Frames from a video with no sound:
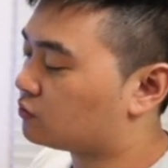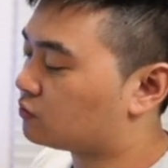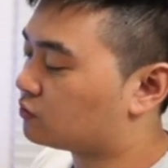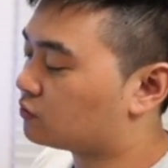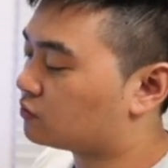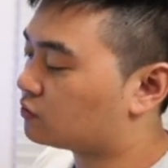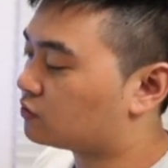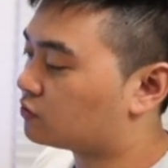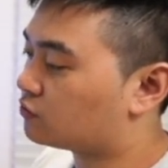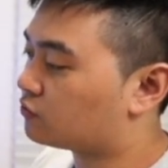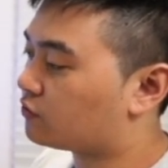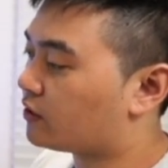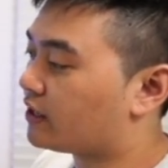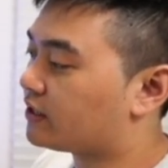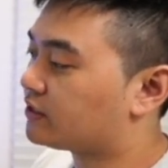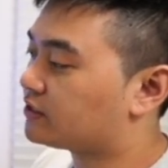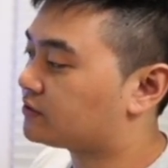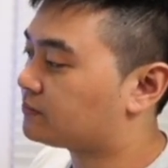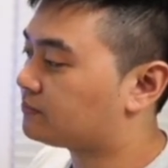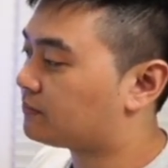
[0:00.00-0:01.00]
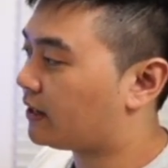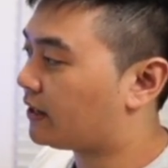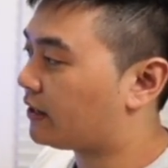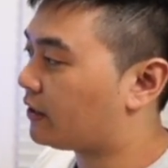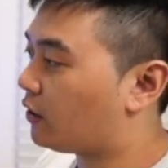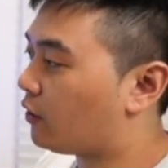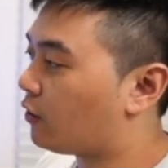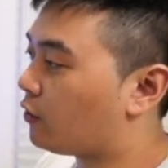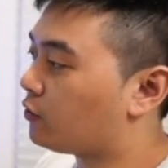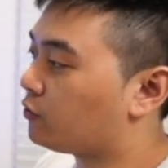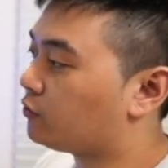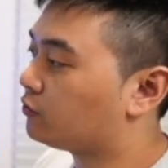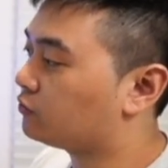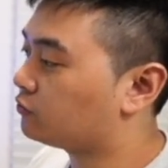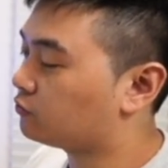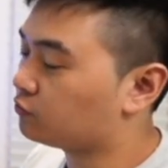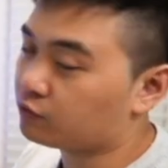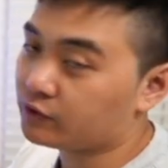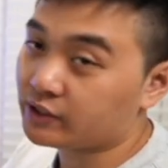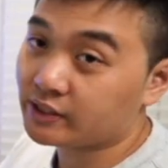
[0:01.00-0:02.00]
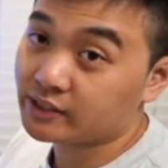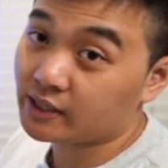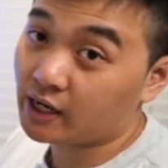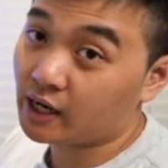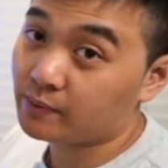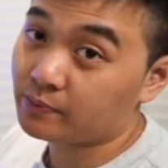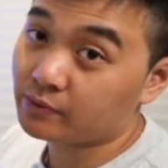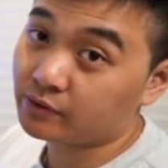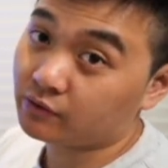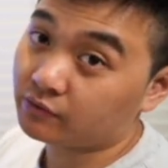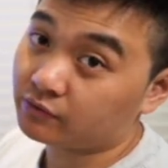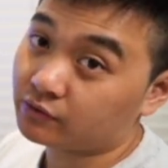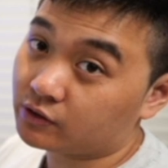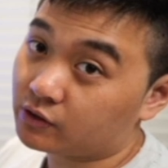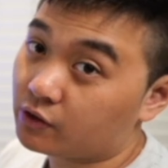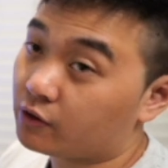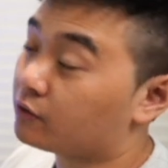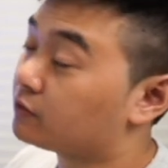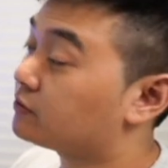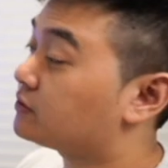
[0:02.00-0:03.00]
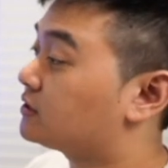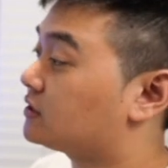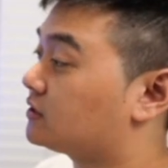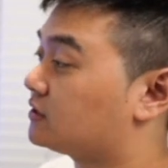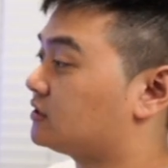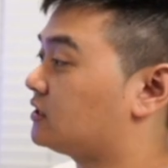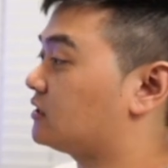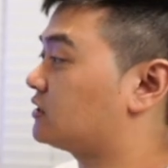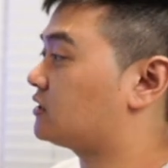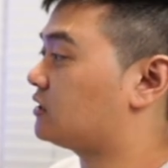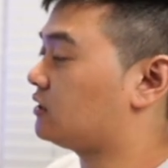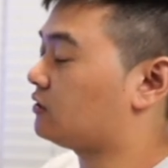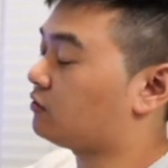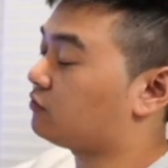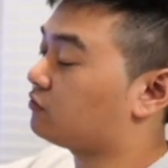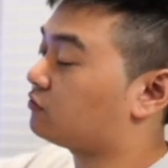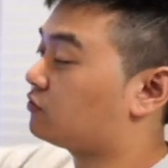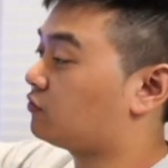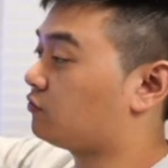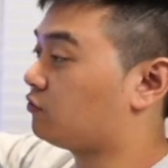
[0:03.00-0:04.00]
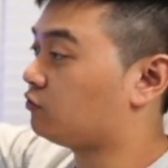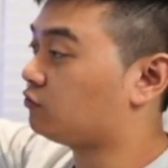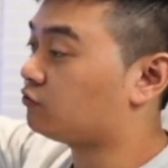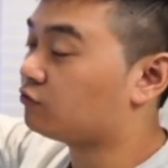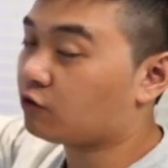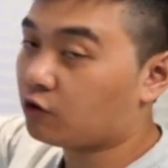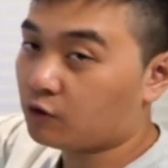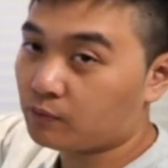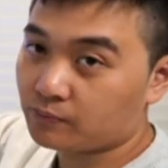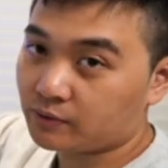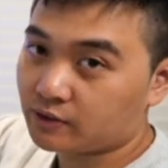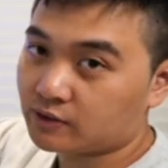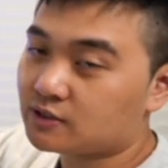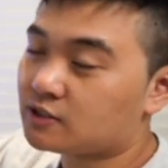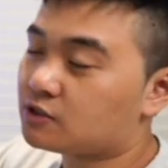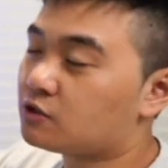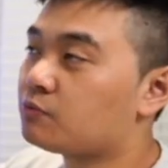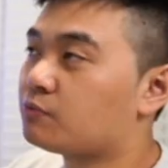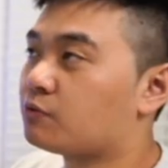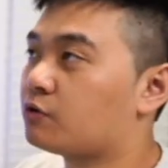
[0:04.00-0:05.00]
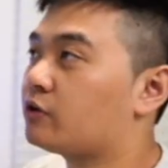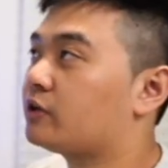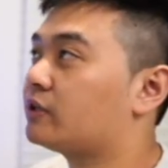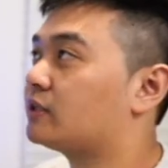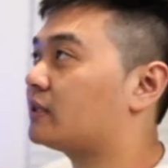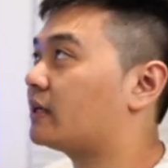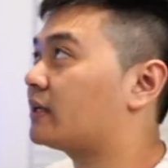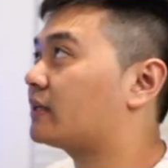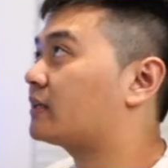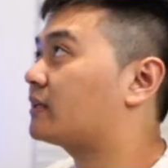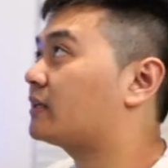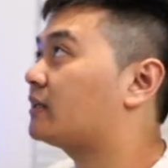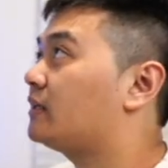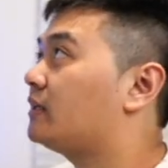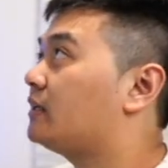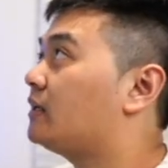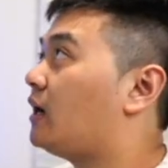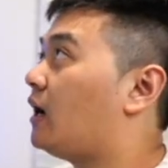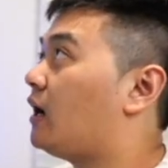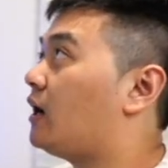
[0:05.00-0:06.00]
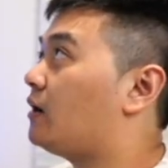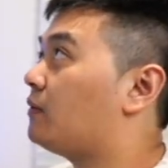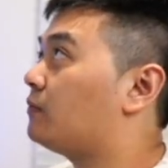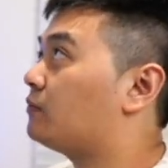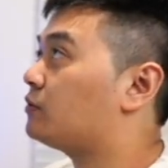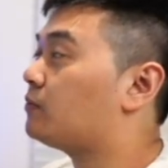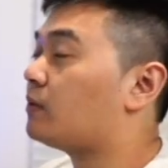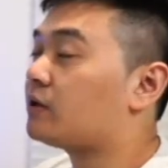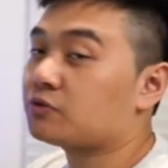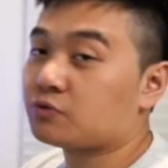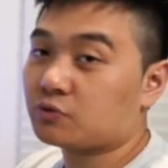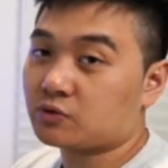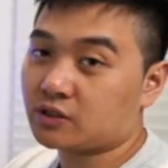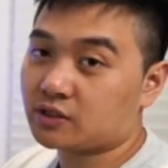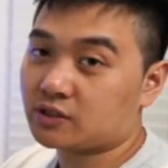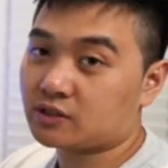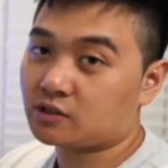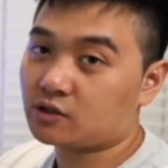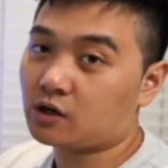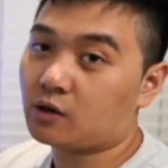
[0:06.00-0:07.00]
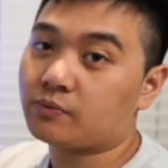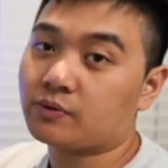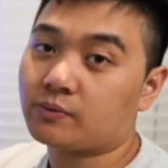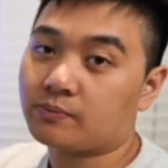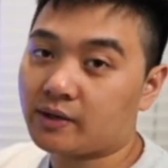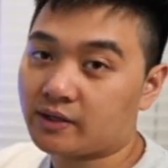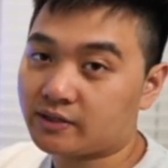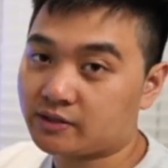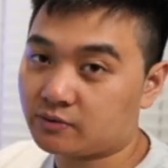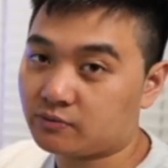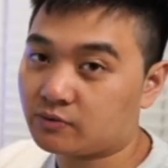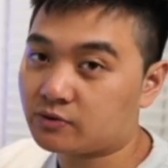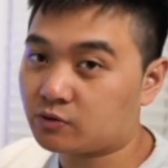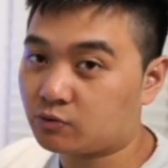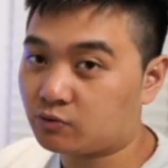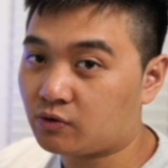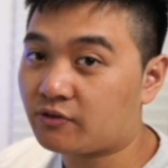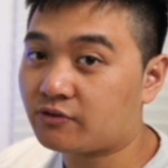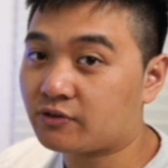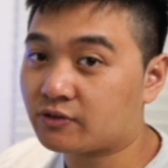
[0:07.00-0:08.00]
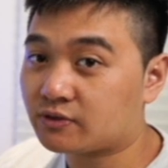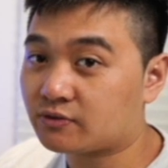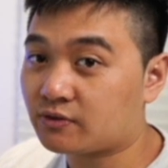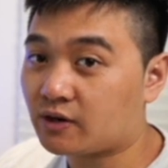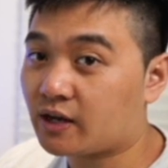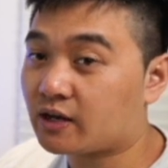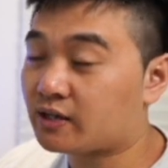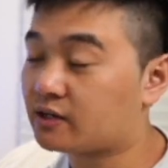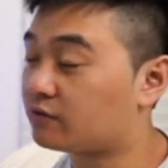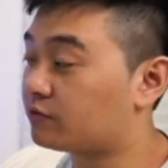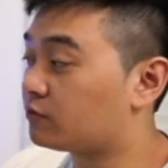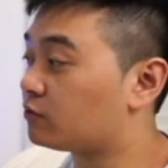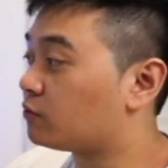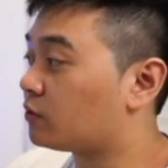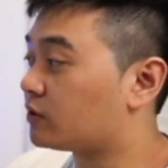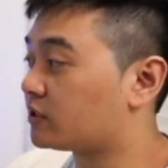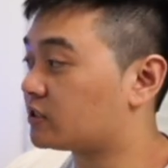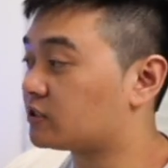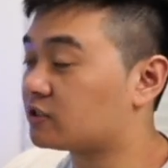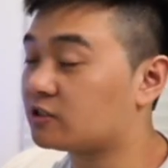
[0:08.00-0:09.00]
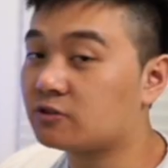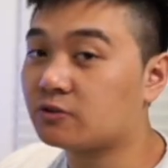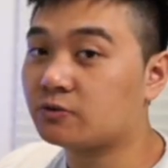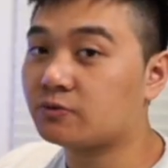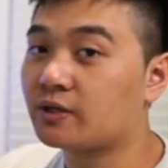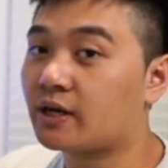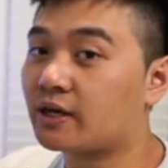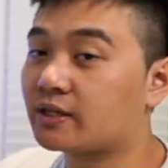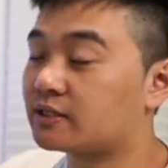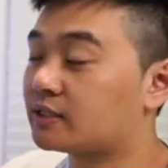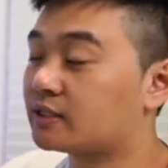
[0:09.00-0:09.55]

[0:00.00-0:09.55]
create my own retyping of the notes just in its full form, because there's no point. Like you might as well just copy and paste the original reference, right, if you're wanting to do that.